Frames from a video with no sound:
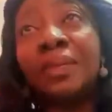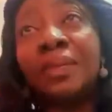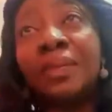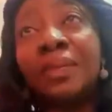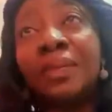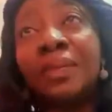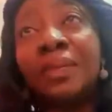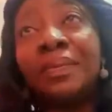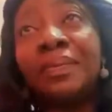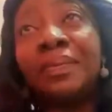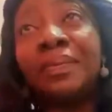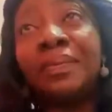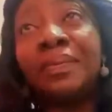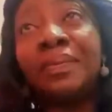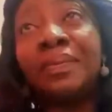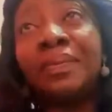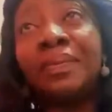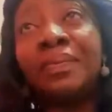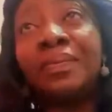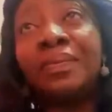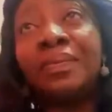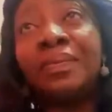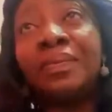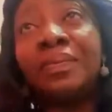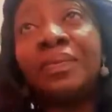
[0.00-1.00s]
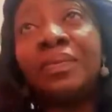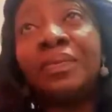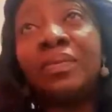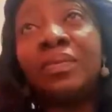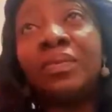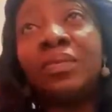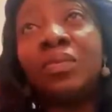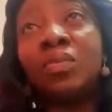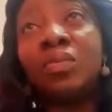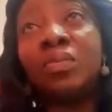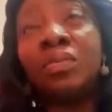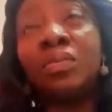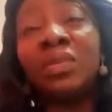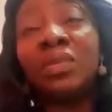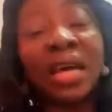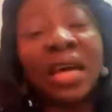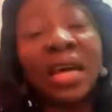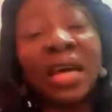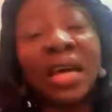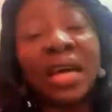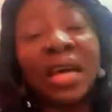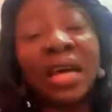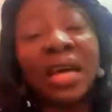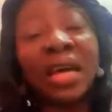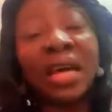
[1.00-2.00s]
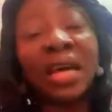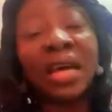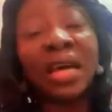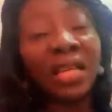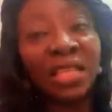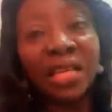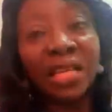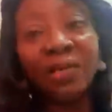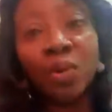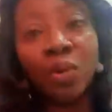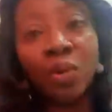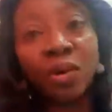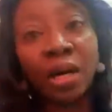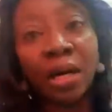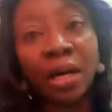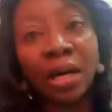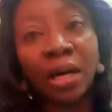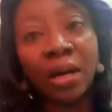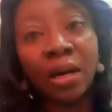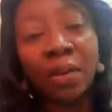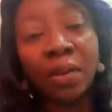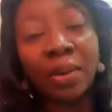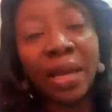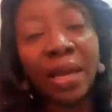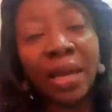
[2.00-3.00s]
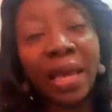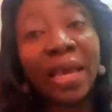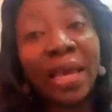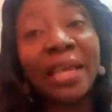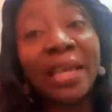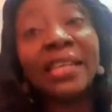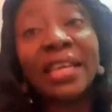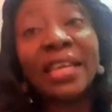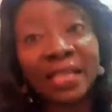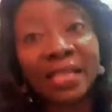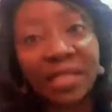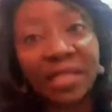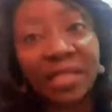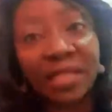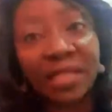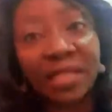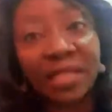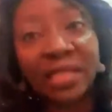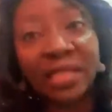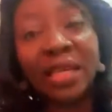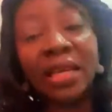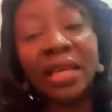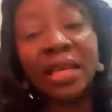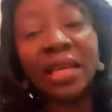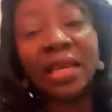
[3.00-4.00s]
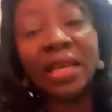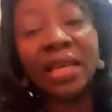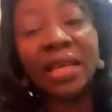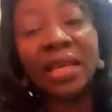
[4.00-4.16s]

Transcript: that interview uh, aired yesterday at 6 p.m. TVC News.